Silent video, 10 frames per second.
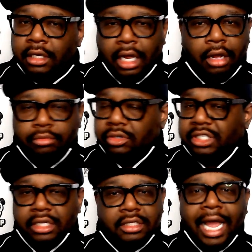Was
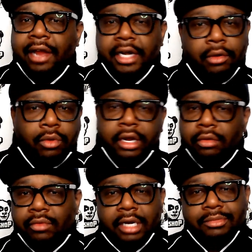just down there
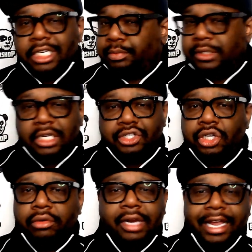working with him, just
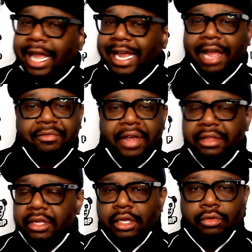showed like I got
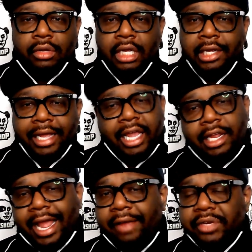faith in you.
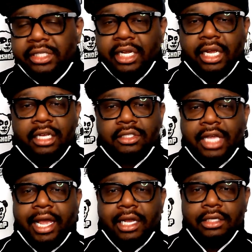And everything he
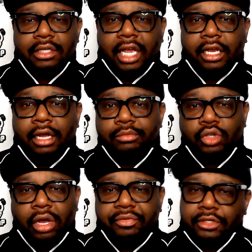says, it comes
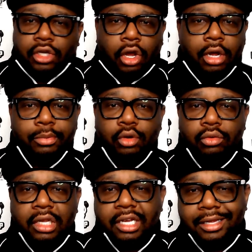off as calm,
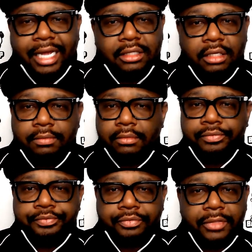cool, and collected.
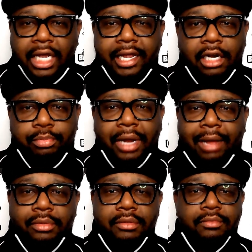I ain't got no
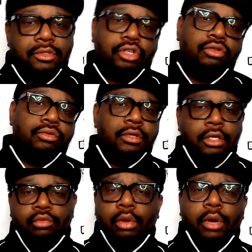problem. It's cool.
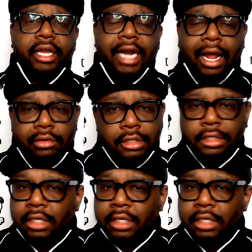We'll work it out.